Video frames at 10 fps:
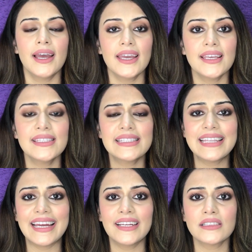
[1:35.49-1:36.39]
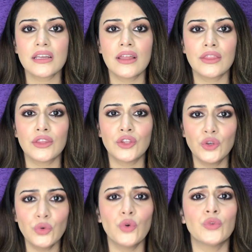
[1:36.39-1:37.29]
is that
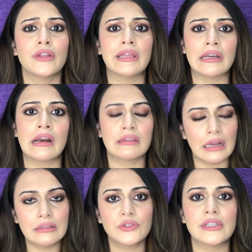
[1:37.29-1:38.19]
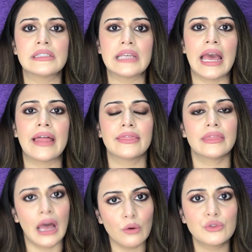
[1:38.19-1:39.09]
you know that there are hundreds and
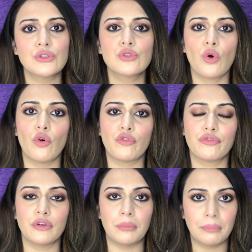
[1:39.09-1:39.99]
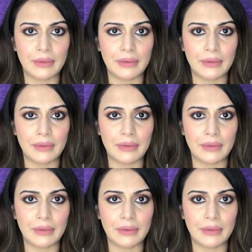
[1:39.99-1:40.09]
thousands of